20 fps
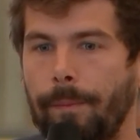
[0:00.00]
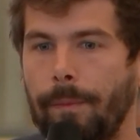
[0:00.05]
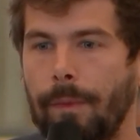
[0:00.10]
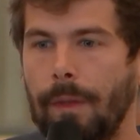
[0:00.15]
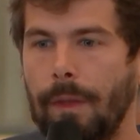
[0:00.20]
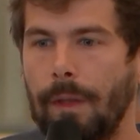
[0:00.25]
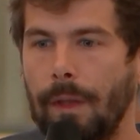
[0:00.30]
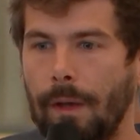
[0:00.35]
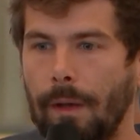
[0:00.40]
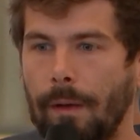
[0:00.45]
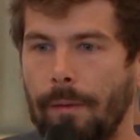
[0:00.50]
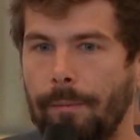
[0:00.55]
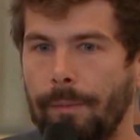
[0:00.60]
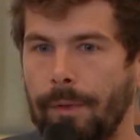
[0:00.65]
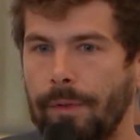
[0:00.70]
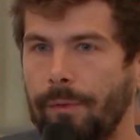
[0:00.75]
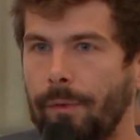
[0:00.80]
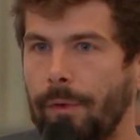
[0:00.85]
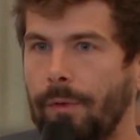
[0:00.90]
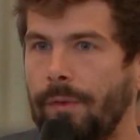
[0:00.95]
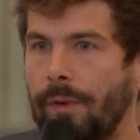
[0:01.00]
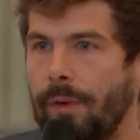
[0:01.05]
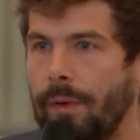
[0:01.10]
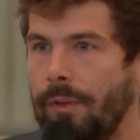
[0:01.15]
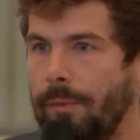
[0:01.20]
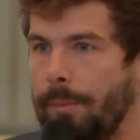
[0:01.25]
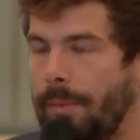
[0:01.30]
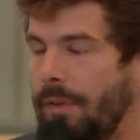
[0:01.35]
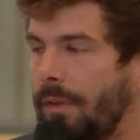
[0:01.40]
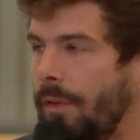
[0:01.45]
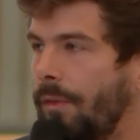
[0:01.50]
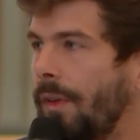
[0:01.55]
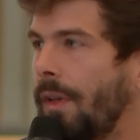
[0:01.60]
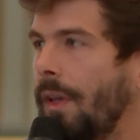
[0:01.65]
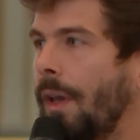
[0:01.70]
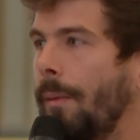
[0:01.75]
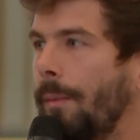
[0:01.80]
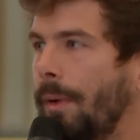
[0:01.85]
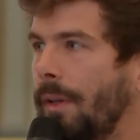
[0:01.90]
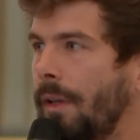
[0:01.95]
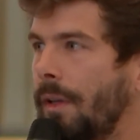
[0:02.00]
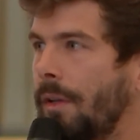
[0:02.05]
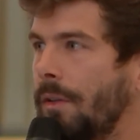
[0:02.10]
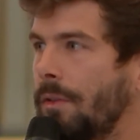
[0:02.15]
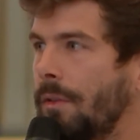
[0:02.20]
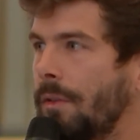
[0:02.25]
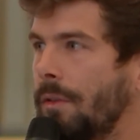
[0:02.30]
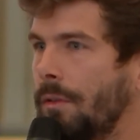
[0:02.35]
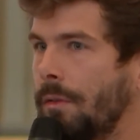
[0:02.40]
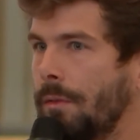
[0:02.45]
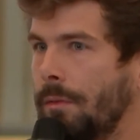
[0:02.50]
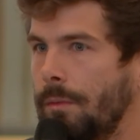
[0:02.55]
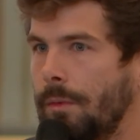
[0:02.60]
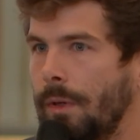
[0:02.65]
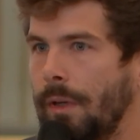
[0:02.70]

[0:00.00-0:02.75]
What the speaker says: Yeah, but for very specific applications,